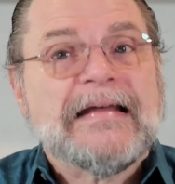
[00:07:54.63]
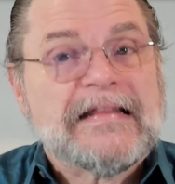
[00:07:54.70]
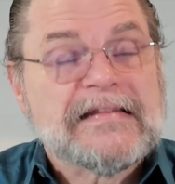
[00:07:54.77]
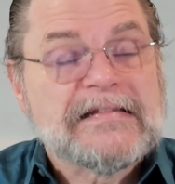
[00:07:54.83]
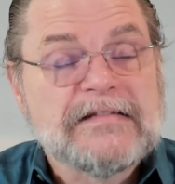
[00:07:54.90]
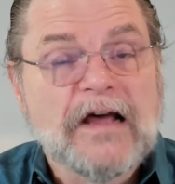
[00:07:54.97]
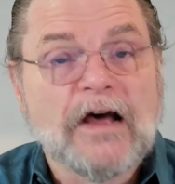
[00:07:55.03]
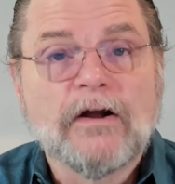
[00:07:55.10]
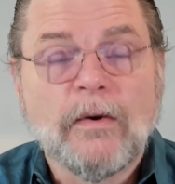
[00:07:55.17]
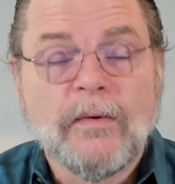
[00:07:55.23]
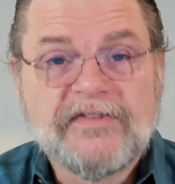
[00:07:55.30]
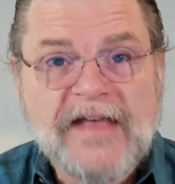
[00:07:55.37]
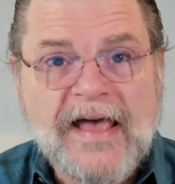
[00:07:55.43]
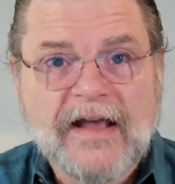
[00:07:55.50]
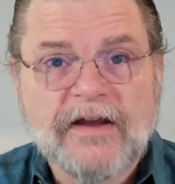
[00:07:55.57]
it's not
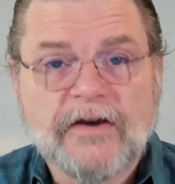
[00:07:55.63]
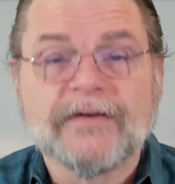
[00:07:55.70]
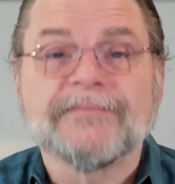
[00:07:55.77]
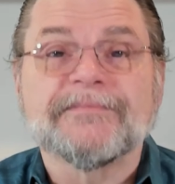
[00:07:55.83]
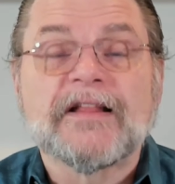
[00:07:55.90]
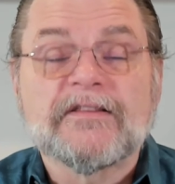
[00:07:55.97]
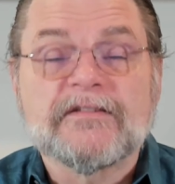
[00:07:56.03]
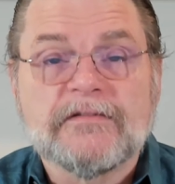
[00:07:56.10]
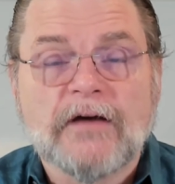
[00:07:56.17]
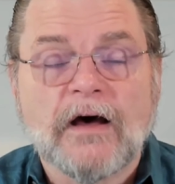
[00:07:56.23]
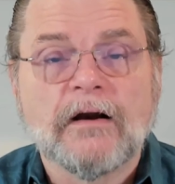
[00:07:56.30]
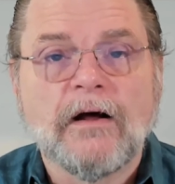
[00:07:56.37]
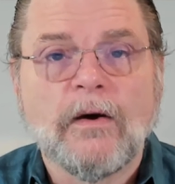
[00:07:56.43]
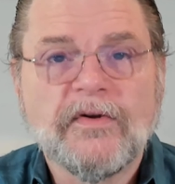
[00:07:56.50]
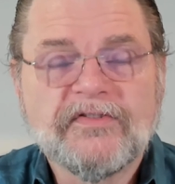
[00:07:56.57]
always accurate. It's
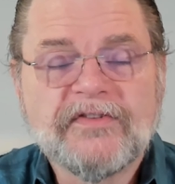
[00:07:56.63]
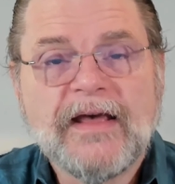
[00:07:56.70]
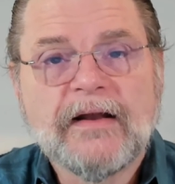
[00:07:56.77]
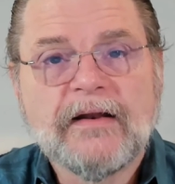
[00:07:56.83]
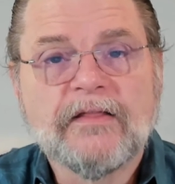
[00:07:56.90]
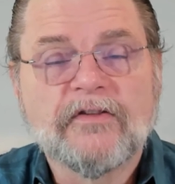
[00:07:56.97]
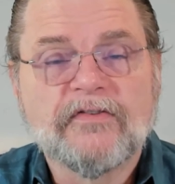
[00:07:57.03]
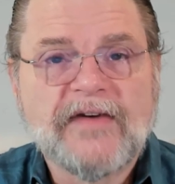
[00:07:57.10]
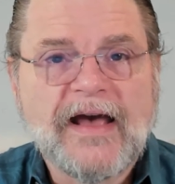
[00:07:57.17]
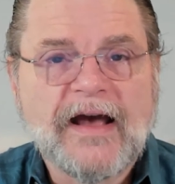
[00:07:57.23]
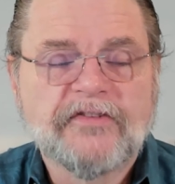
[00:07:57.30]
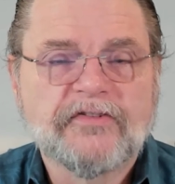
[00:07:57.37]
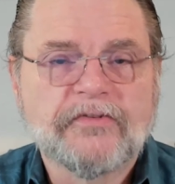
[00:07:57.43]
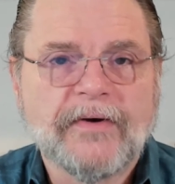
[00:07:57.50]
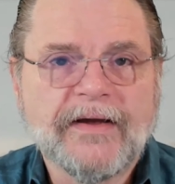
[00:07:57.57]
not always getting the
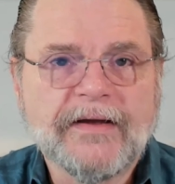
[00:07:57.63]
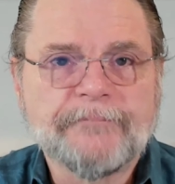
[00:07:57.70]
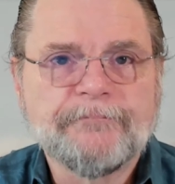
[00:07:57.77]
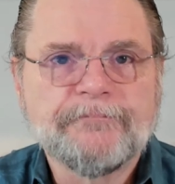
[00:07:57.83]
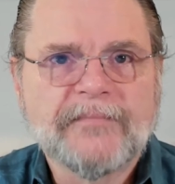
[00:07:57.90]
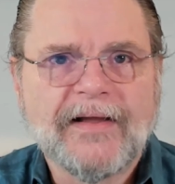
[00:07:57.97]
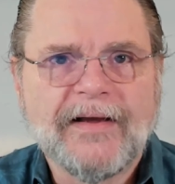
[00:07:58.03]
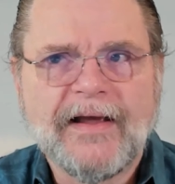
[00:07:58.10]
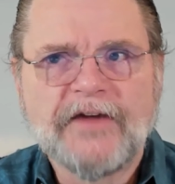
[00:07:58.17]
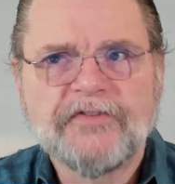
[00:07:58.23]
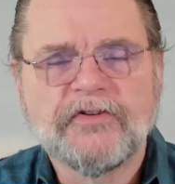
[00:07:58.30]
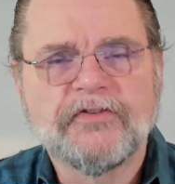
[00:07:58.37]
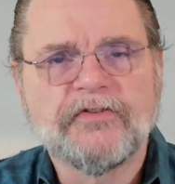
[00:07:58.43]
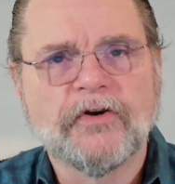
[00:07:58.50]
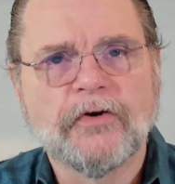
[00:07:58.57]
facts right. I
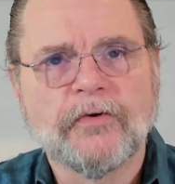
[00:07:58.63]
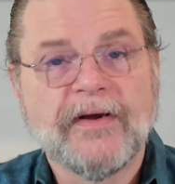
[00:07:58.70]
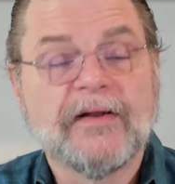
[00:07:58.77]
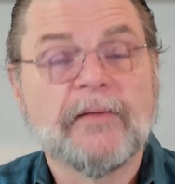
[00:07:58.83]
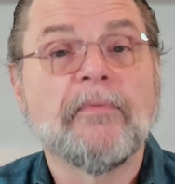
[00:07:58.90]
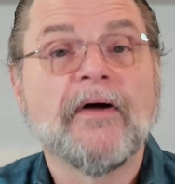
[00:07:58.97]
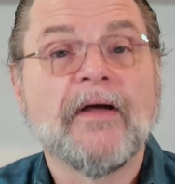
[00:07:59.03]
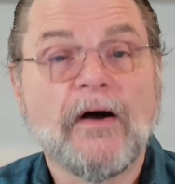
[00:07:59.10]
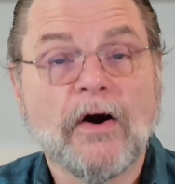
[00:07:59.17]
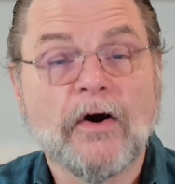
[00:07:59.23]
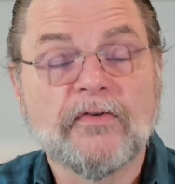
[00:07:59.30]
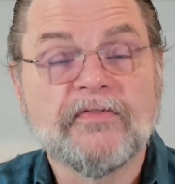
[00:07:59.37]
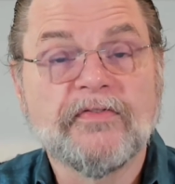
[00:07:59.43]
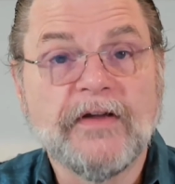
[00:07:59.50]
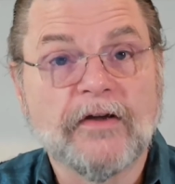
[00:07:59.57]
asked it to create a
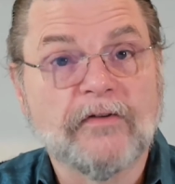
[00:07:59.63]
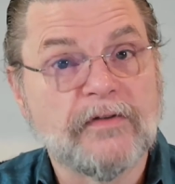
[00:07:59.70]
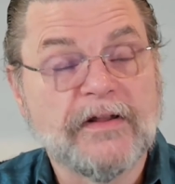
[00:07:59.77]
biography of